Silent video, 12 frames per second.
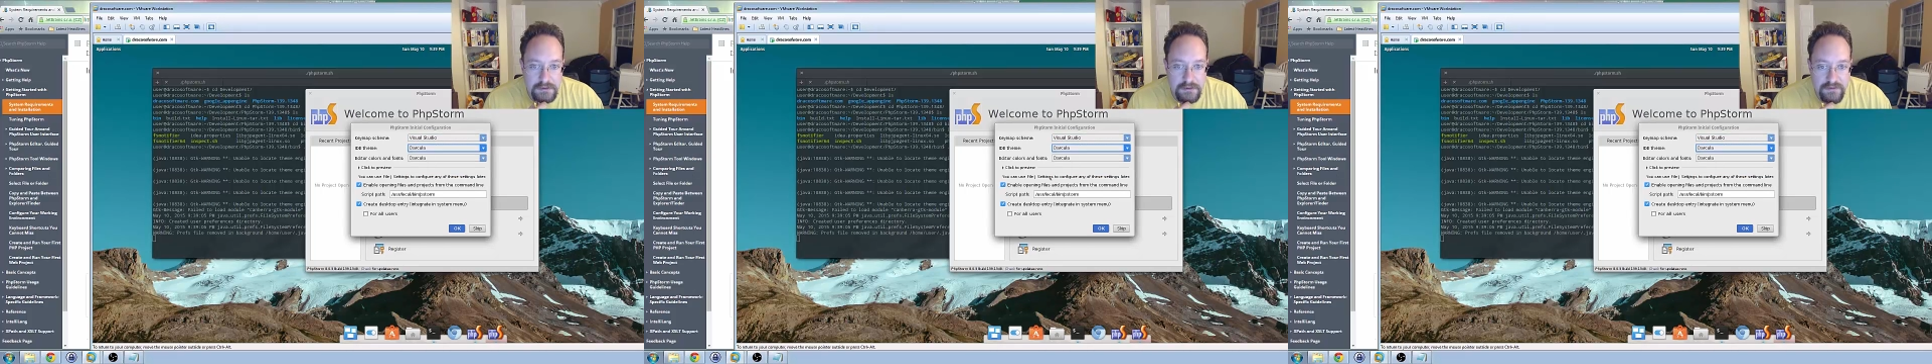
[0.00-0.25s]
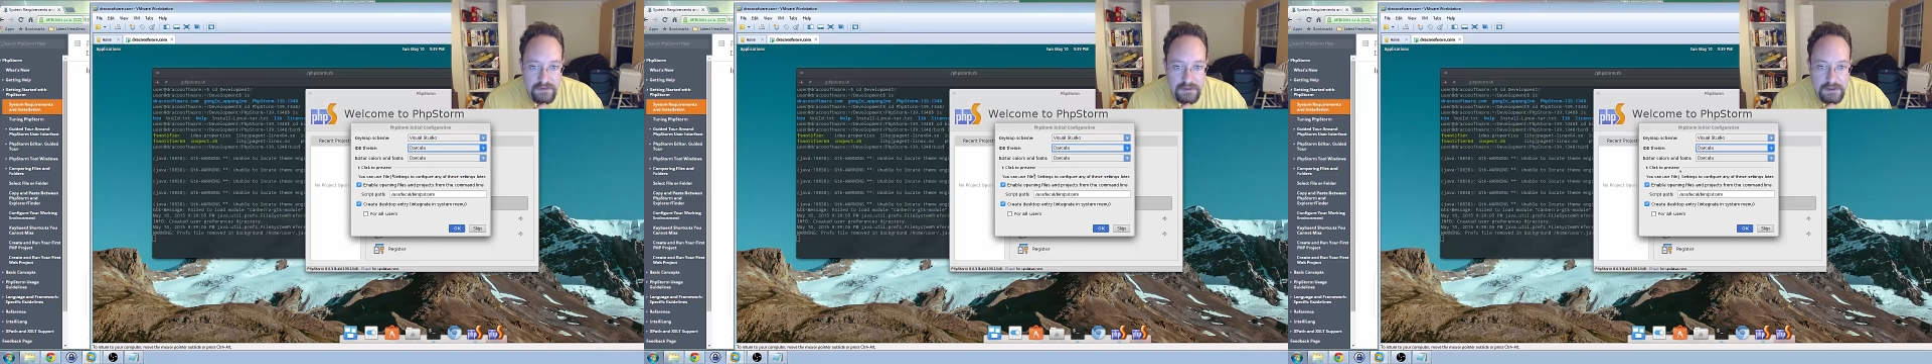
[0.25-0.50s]

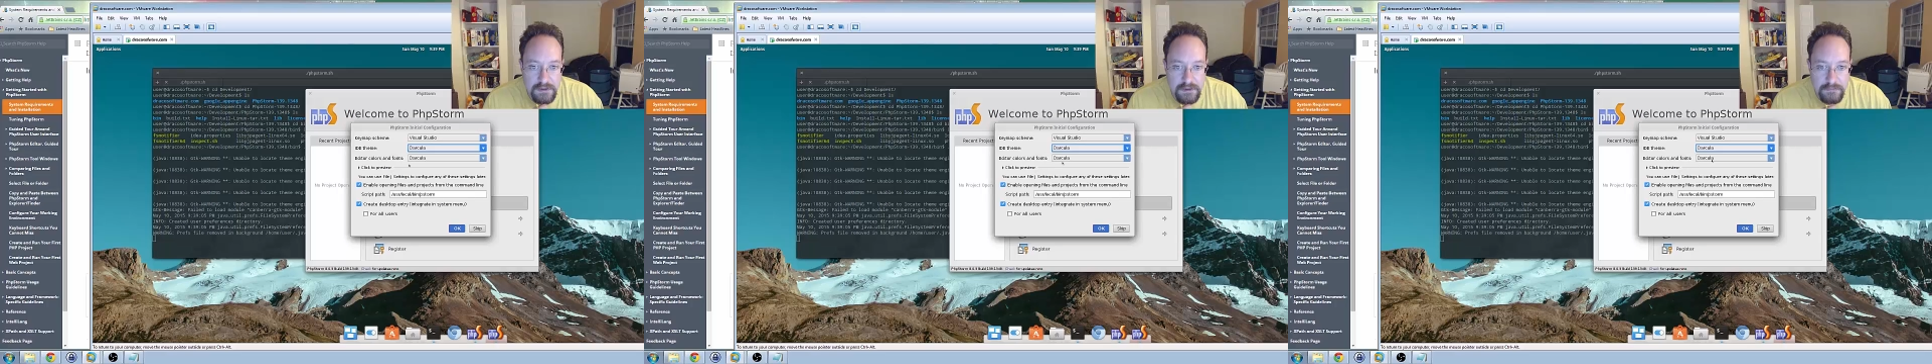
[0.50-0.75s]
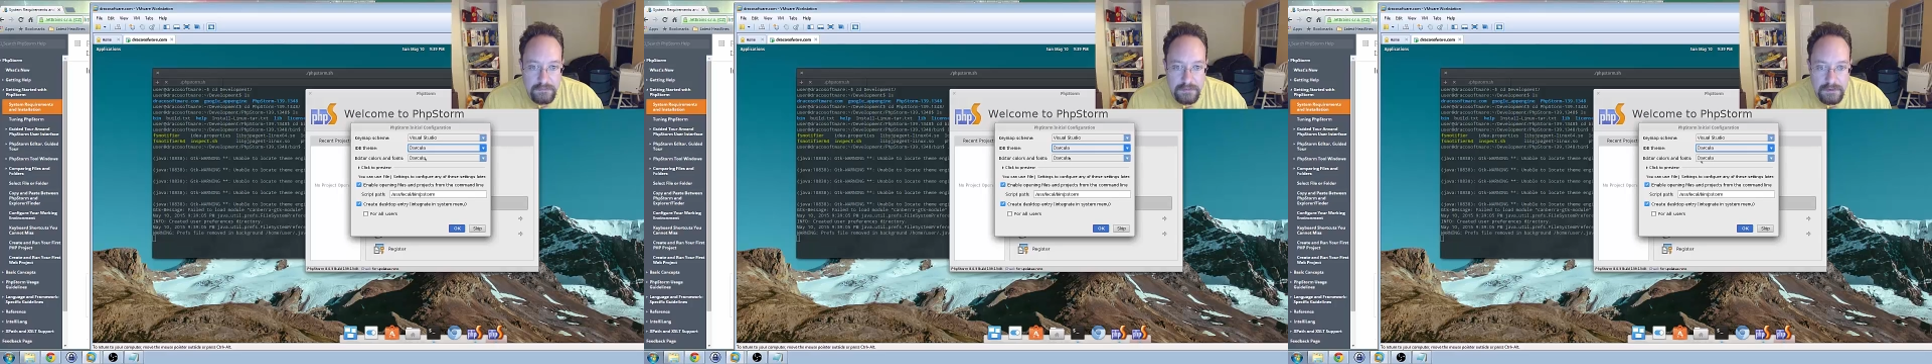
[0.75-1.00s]

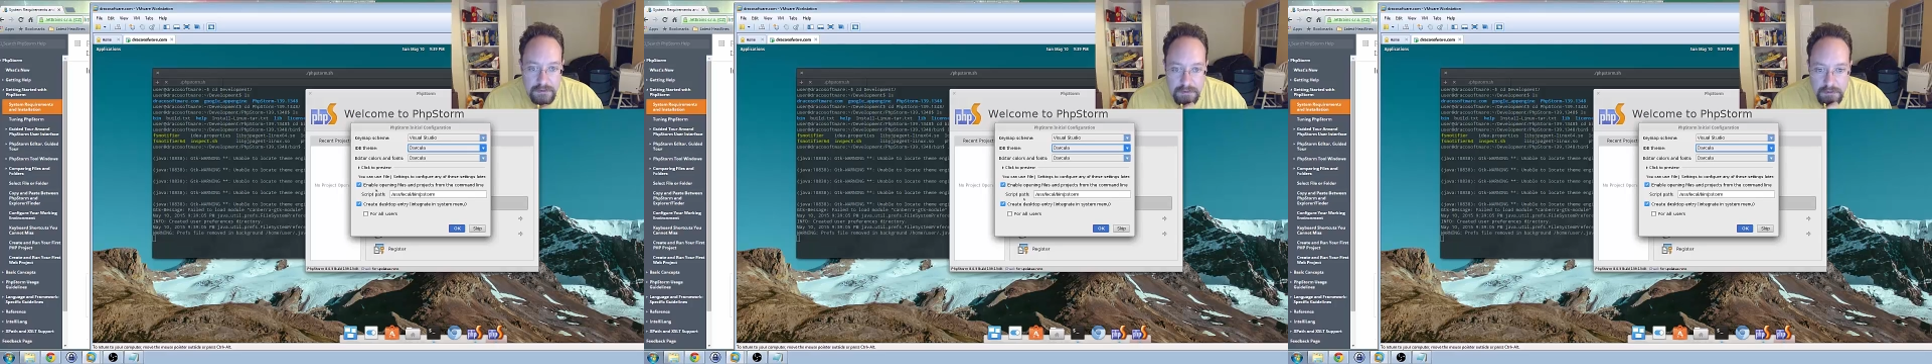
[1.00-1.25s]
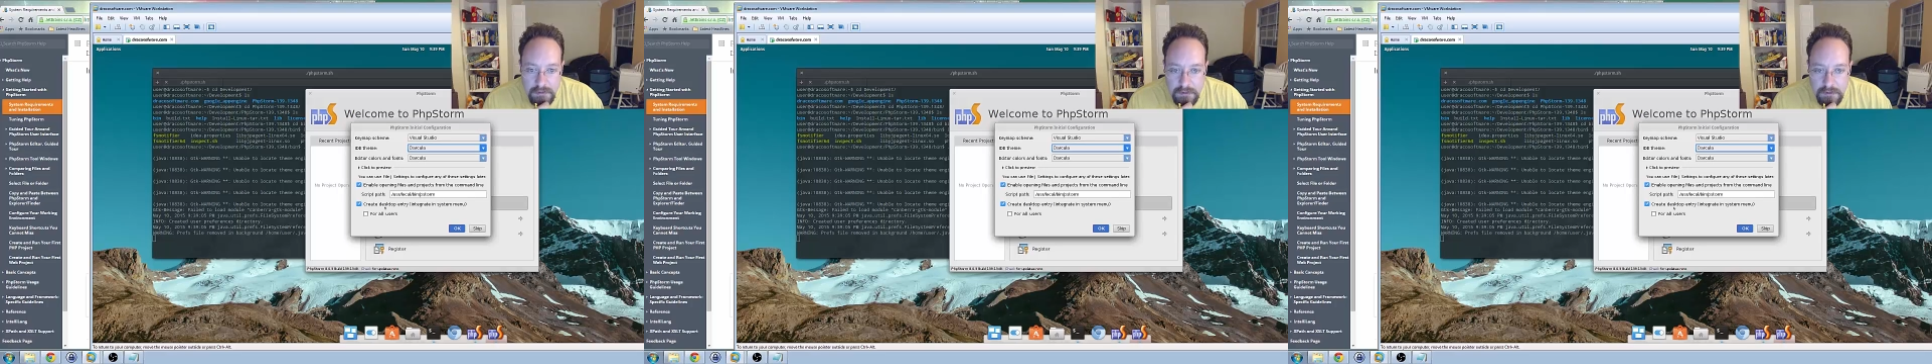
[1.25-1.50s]
And
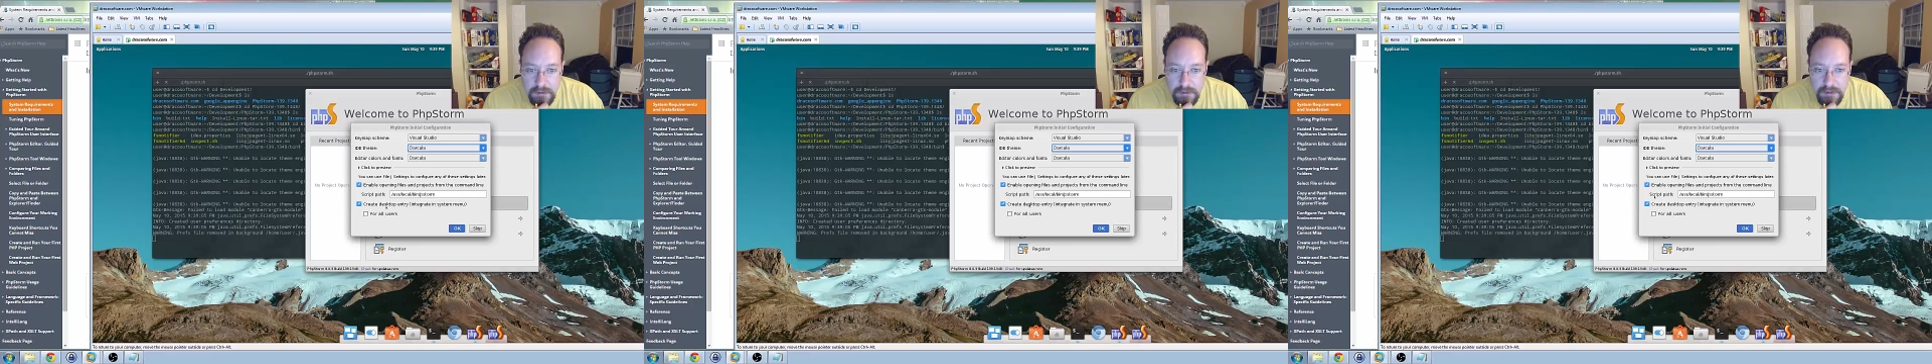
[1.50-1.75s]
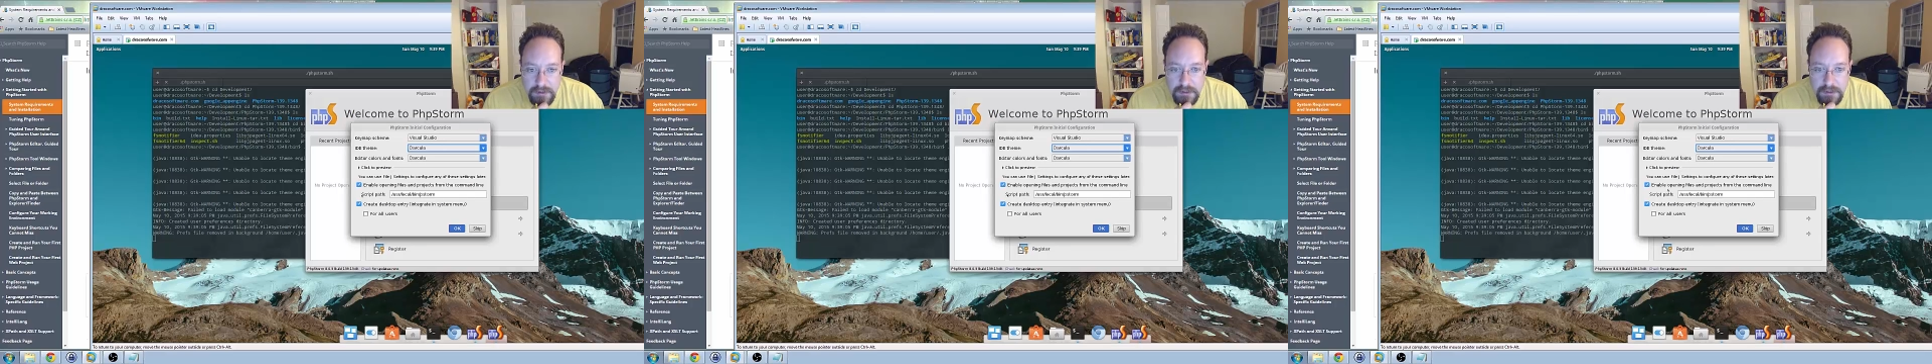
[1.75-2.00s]

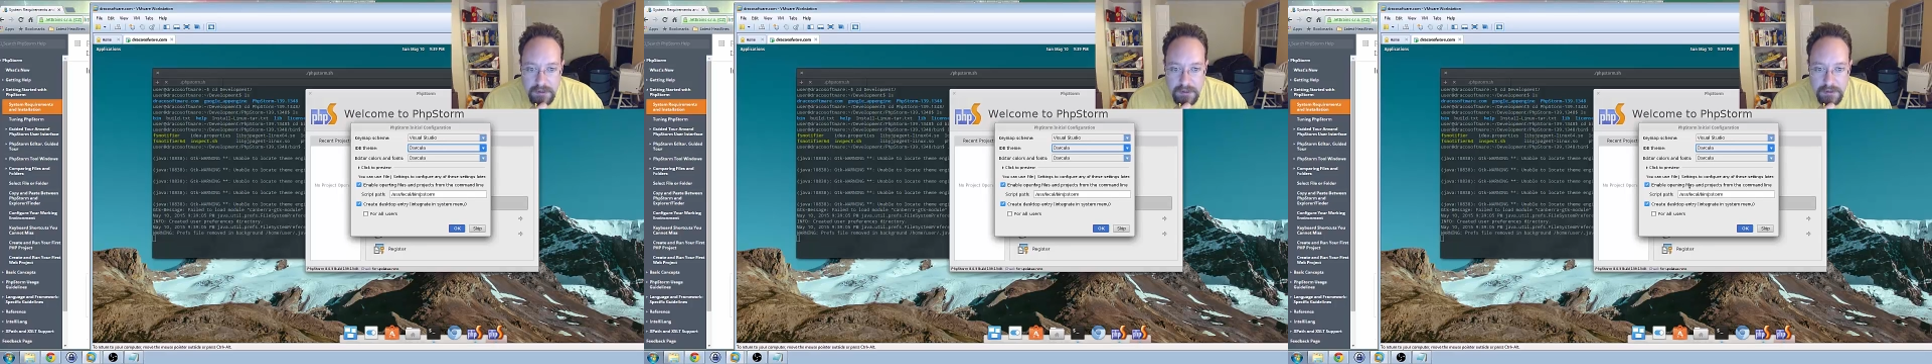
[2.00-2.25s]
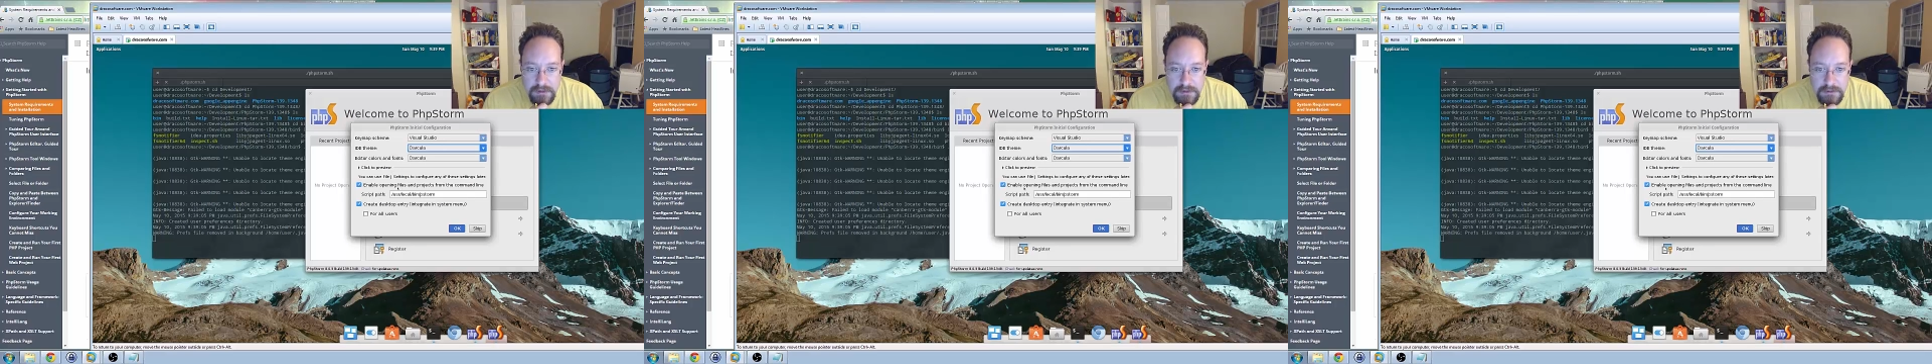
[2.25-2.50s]

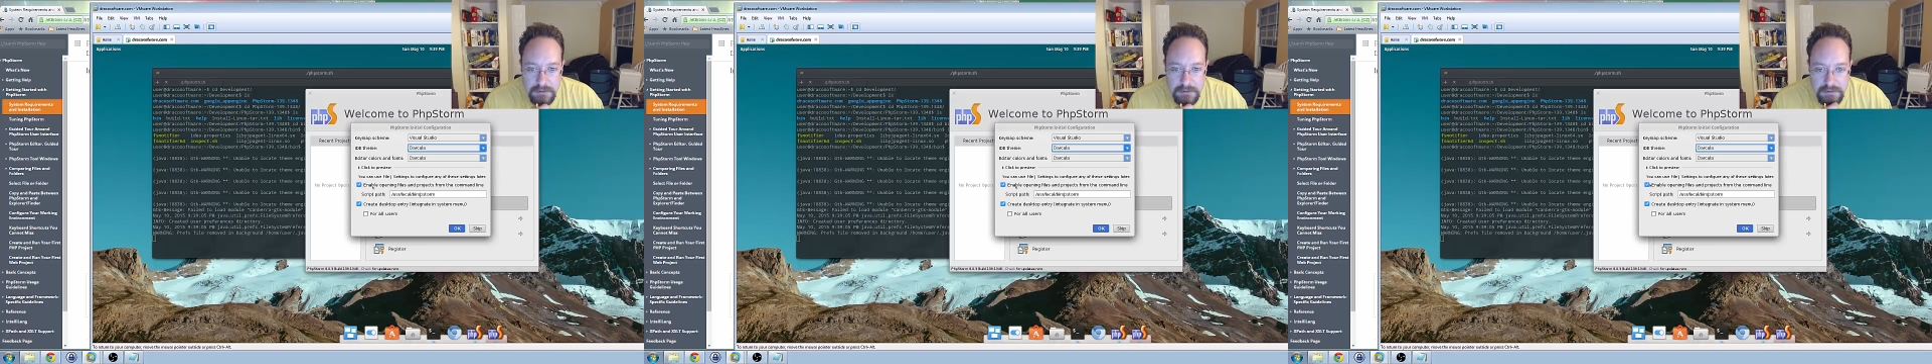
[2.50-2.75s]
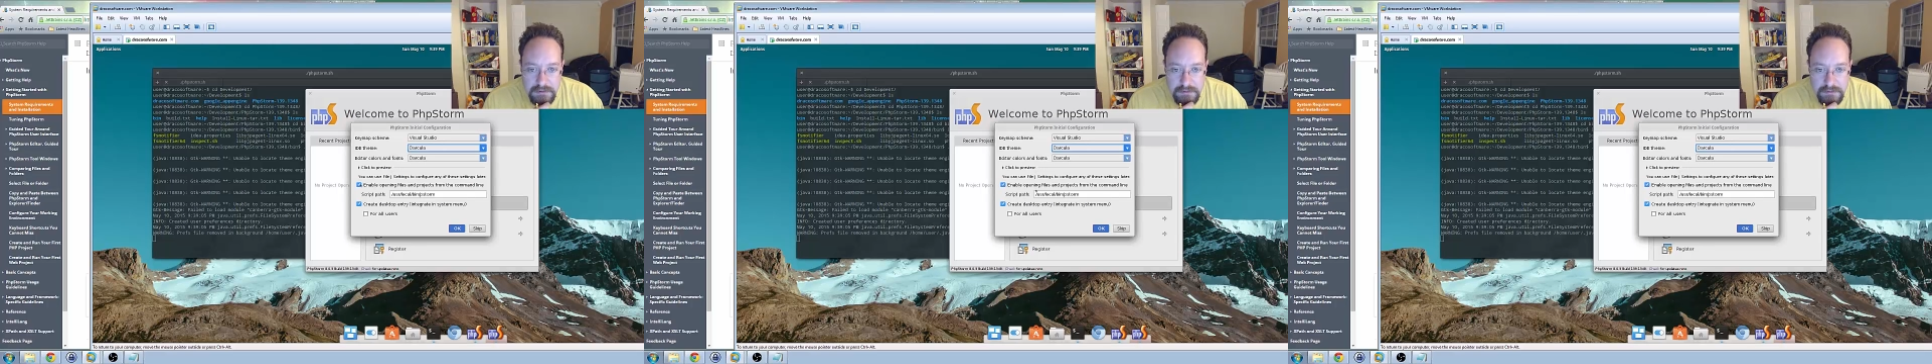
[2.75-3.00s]

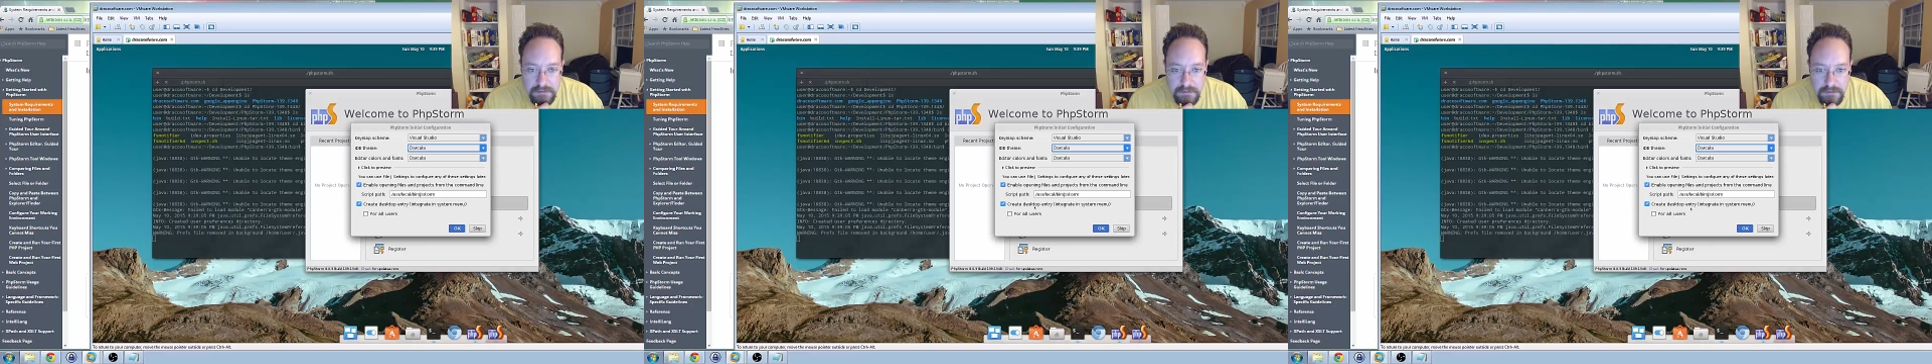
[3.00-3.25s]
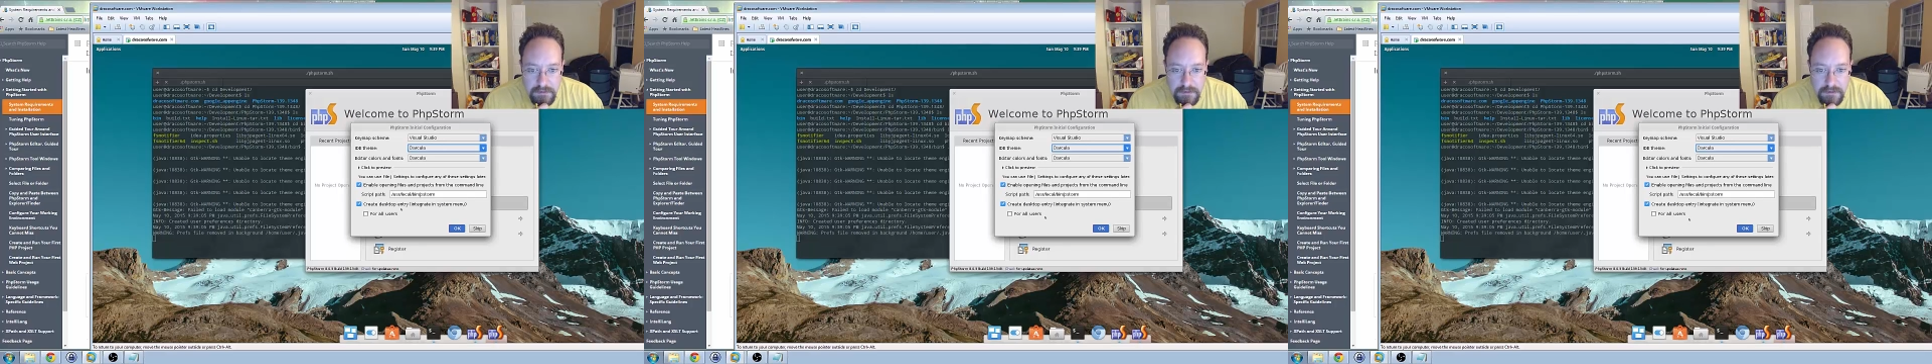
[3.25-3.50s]
that is
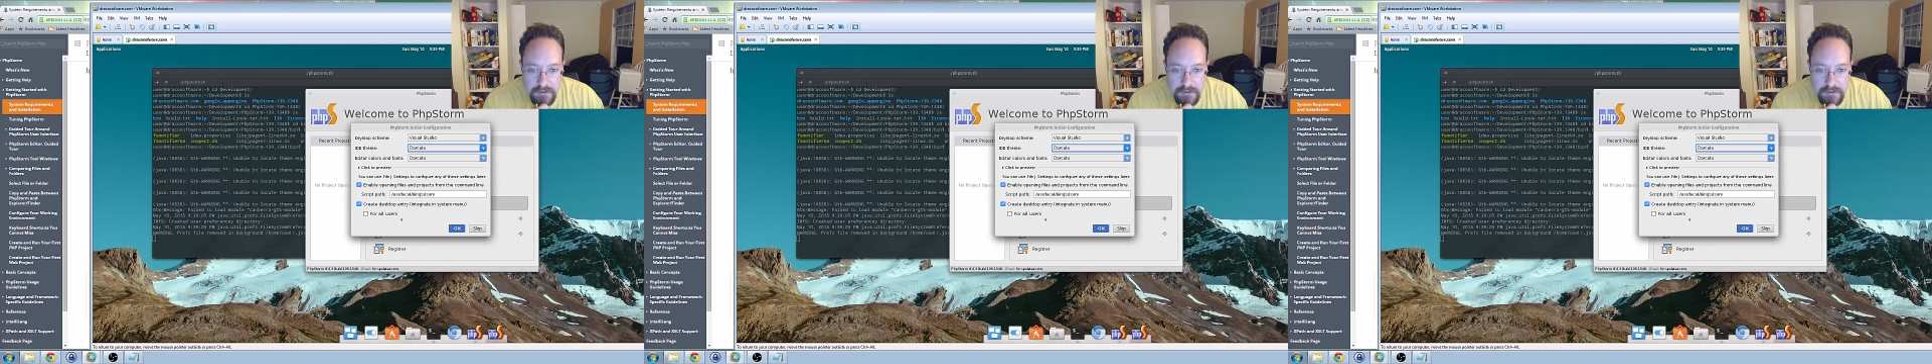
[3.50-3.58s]
fine.